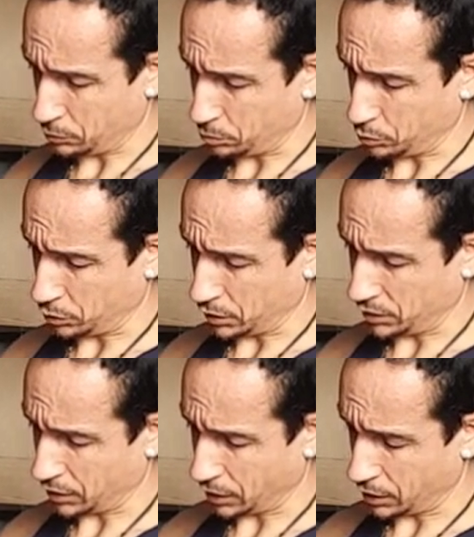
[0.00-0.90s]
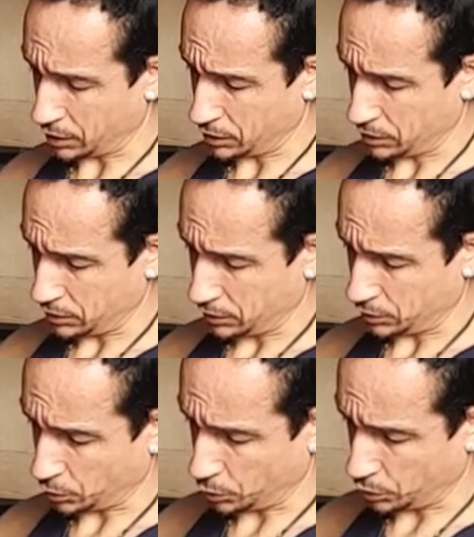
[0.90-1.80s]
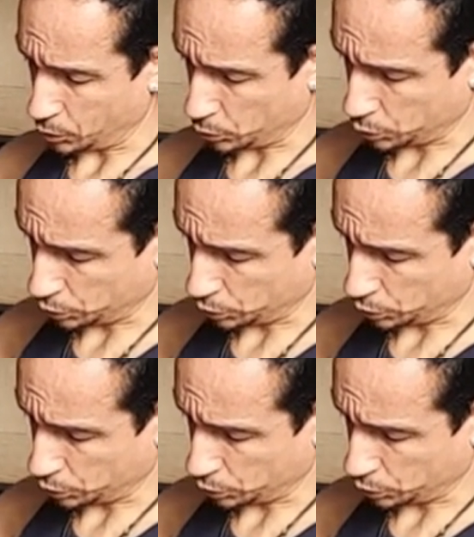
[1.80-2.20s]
put inside. So it goes